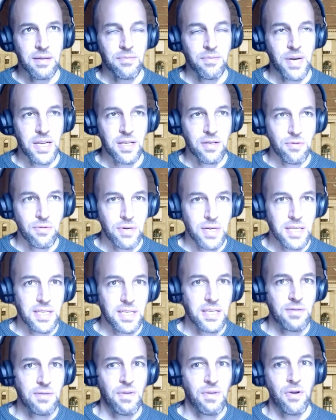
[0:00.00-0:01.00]
And by doing
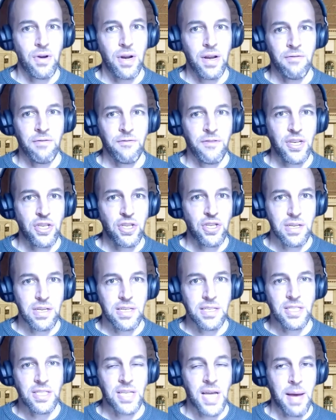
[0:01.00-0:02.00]
this, we were
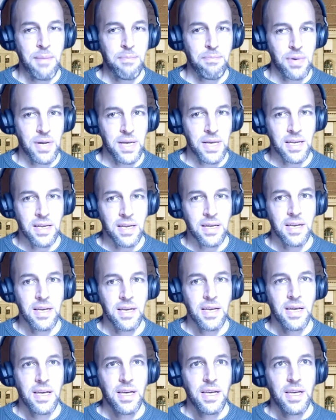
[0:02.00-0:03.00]
efficiently sampling